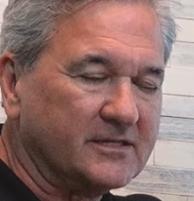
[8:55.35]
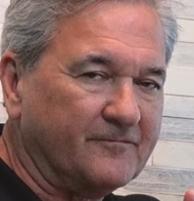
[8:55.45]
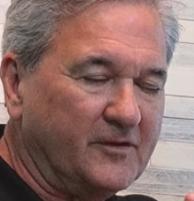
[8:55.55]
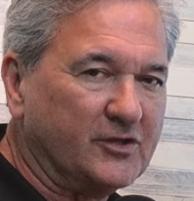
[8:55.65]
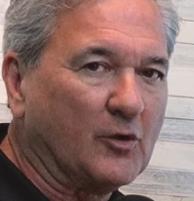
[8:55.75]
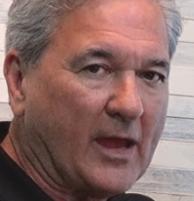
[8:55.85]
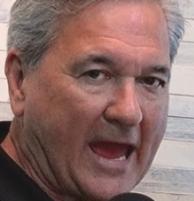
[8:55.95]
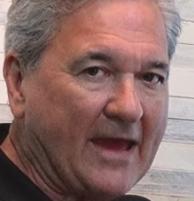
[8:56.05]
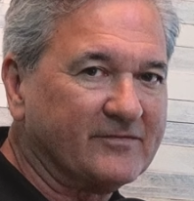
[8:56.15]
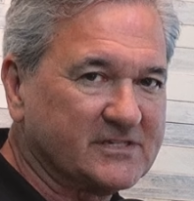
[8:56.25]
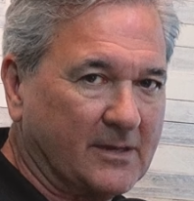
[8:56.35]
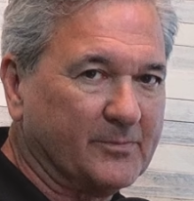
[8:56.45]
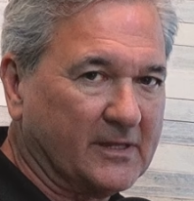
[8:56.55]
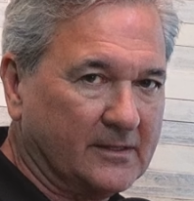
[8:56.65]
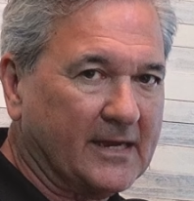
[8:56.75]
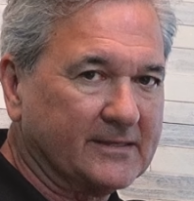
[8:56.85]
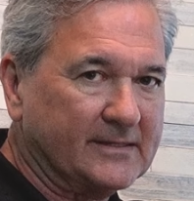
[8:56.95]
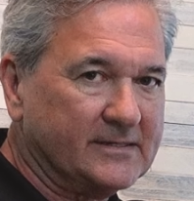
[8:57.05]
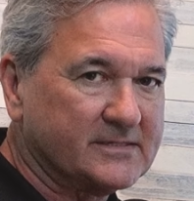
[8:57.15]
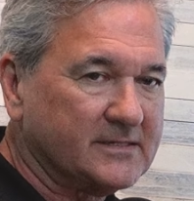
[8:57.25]
And if you don't have something like
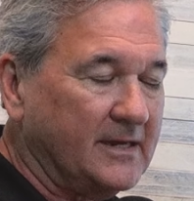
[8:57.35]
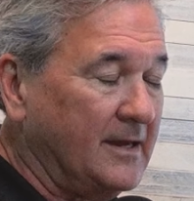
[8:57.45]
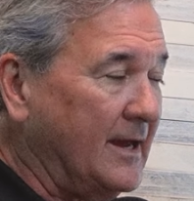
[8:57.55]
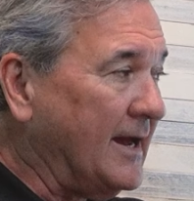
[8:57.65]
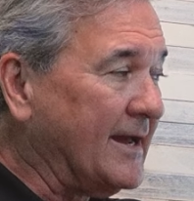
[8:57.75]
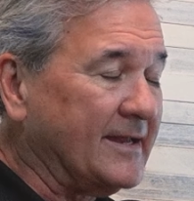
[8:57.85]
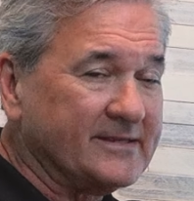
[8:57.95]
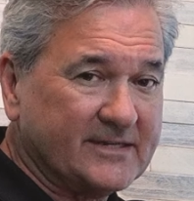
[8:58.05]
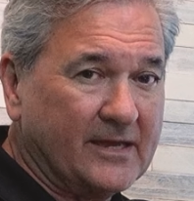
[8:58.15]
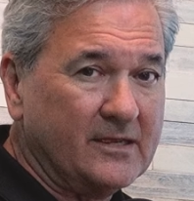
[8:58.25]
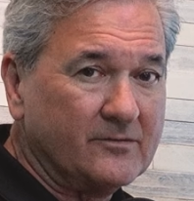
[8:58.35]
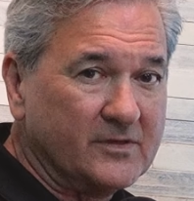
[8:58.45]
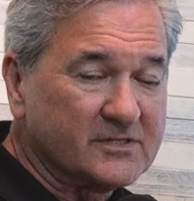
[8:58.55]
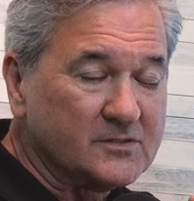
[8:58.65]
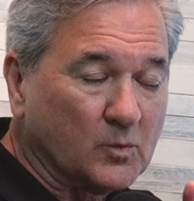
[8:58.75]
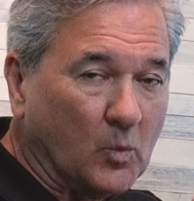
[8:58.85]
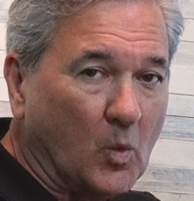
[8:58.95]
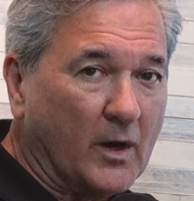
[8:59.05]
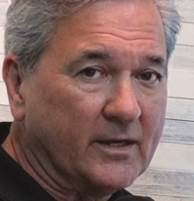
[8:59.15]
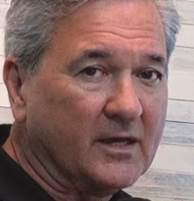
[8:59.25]
this, I got to tell you, this is one